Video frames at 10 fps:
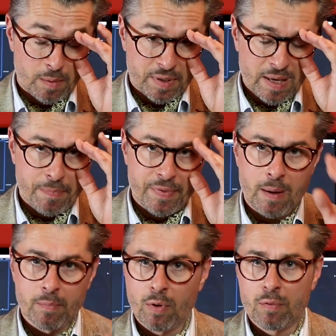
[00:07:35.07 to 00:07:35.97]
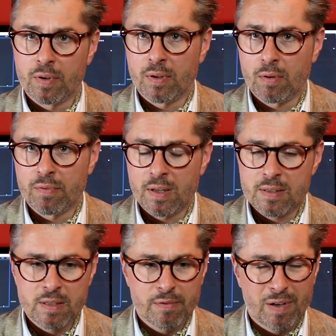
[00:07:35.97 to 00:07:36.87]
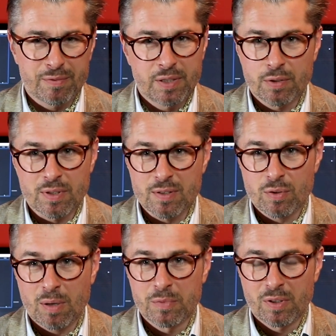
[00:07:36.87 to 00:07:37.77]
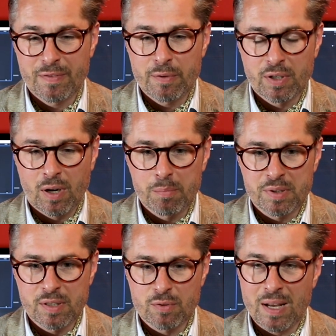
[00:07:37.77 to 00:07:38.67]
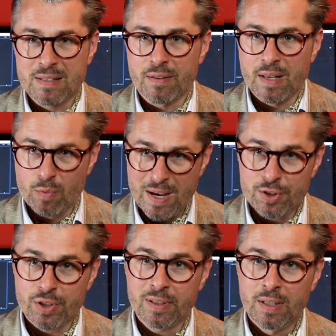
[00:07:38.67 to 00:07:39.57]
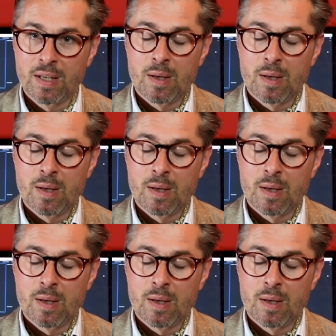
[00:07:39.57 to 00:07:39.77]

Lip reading: kept them over let's say 5 years, and so I'm not very competent to answer that question.